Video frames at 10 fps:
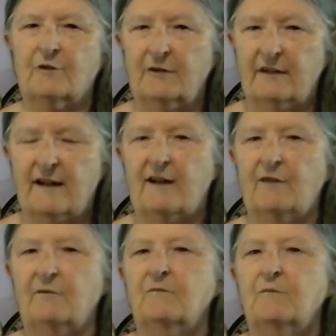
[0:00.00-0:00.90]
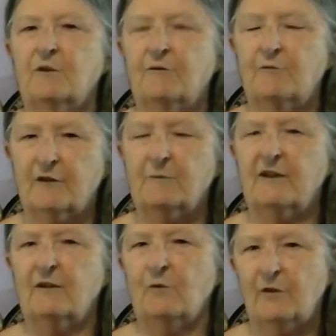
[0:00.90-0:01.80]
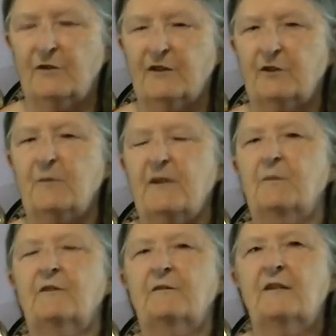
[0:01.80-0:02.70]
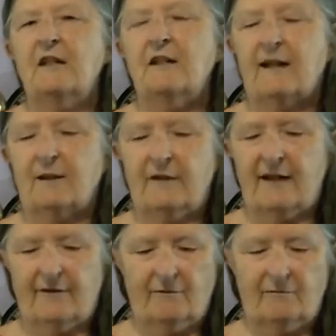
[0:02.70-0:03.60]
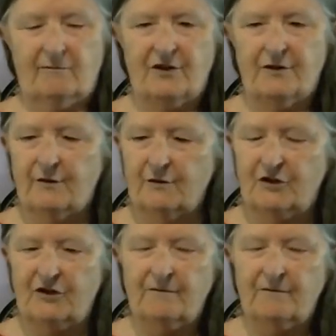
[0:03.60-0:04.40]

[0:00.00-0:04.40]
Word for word: it out, performed it with other people, I would have a huge